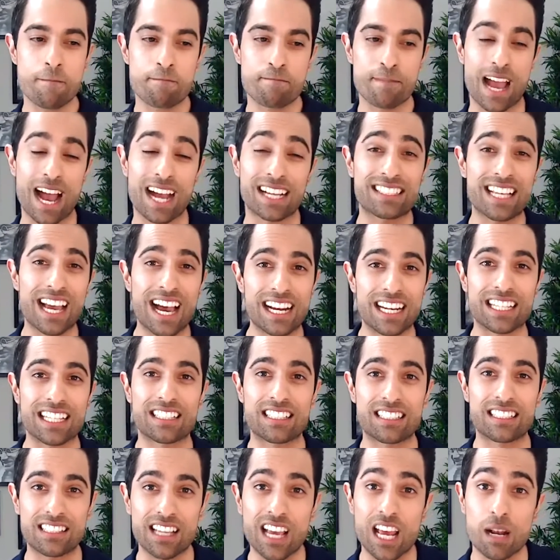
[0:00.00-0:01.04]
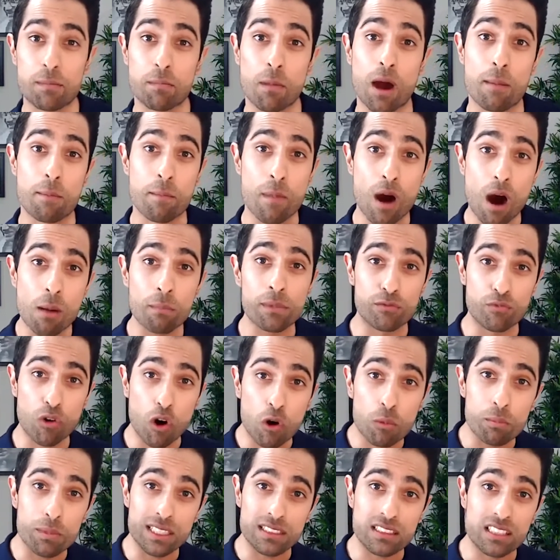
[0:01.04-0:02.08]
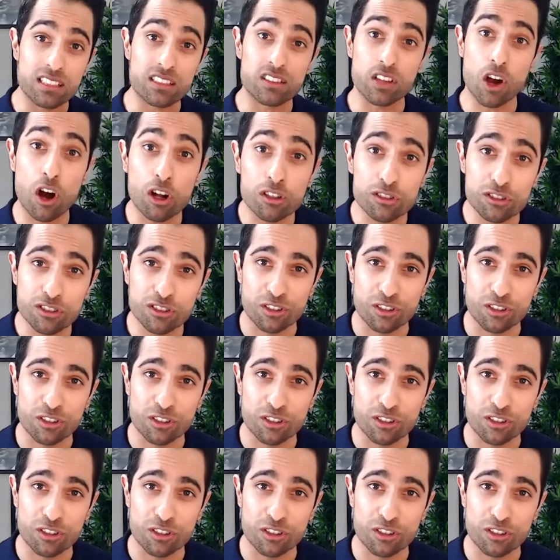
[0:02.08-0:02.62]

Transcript: As Alex said, my mom enrolled me into dance